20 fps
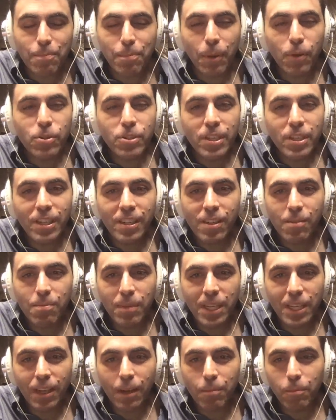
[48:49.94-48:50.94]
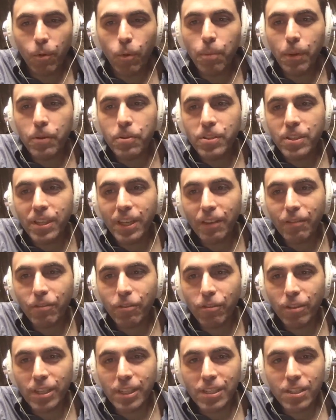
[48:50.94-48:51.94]
post it in the meetup. We'll post it
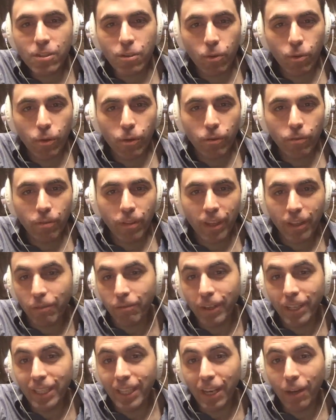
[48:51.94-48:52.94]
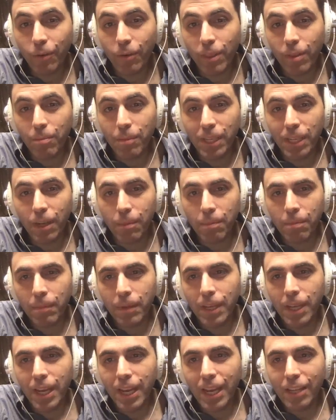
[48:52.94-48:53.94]
after this, or like right now in the meetup,
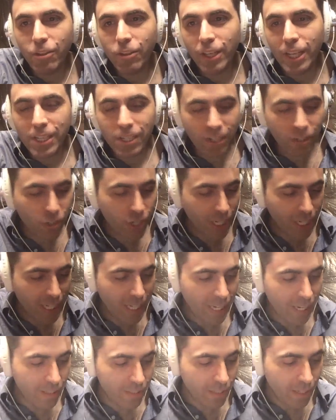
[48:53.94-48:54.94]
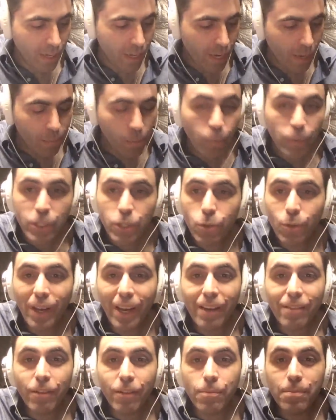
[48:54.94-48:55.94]
and you guys can check it out. But we do
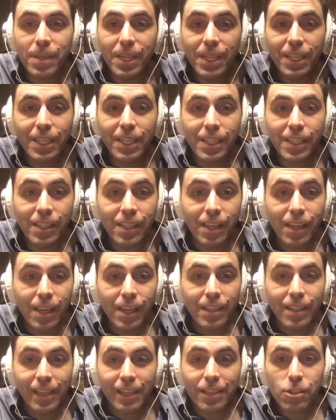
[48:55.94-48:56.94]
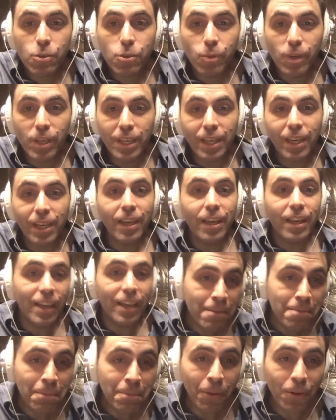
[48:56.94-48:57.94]
have a meeting next week
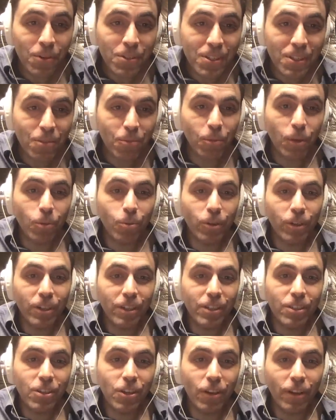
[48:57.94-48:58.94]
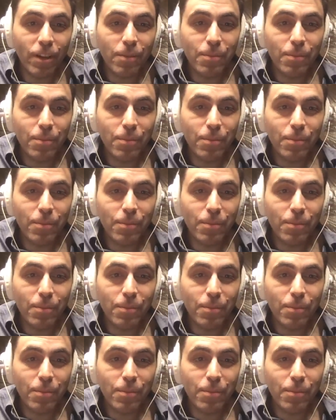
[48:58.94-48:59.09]
in person where we're going to talk about